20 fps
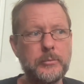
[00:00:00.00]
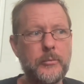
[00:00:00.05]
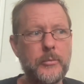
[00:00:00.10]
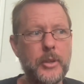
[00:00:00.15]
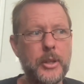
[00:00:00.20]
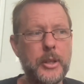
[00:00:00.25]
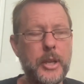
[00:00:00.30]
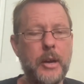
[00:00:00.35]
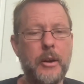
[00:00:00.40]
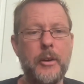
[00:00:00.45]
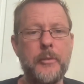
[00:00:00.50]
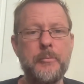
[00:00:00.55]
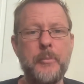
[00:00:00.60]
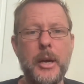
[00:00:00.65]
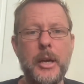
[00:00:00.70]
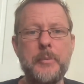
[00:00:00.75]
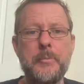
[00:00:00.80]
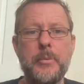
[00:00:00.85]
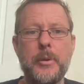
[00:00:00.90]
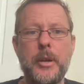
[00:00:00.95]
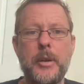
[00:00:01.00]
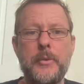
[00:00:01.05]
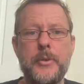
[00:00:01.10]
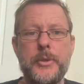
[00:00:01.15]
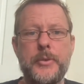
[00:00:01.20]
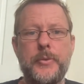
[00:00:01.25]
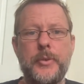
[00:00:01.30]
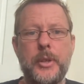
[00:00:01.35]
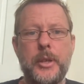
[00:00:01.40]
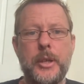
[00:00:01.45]
Now, I've made
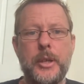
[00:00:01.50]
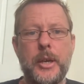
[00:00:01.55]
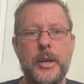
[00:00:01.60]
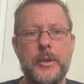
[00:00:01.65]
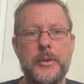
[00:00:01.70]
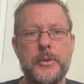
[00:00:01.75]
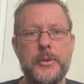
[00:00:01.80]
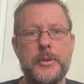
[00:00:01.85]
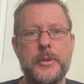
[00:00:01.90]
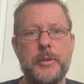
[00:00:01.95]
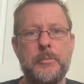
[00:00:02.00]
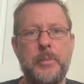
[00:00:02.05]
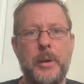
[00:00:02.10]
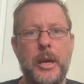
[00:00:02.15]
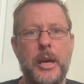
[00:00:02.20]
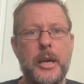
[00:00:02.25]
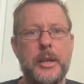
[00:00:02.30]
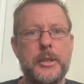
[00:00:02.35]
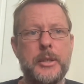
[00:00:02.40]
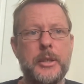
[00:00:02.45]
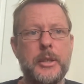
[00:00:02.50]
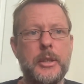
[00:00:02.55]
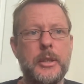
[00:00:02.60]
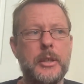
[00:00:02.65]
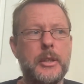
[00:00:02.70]
previous videos about